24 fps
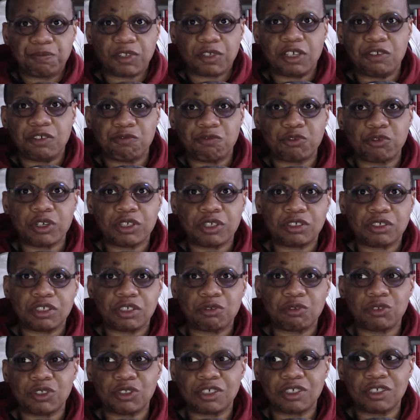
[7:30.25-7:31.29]
in France, I
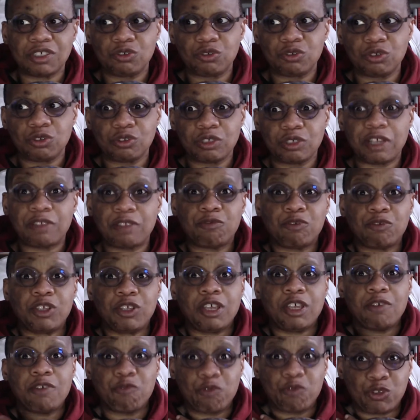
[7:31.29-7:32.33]
would say to you, and
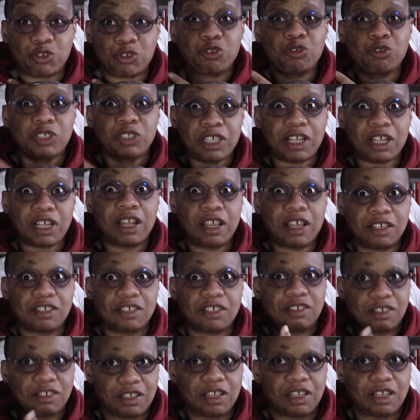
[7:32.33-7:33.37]
the songs I
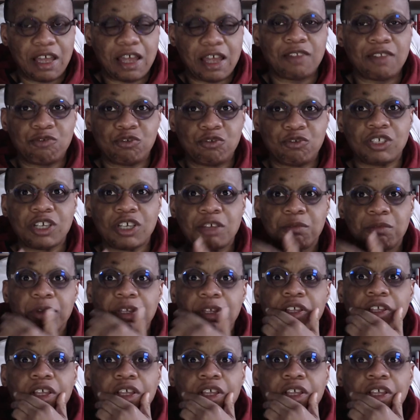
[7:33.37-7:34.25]
like at the time.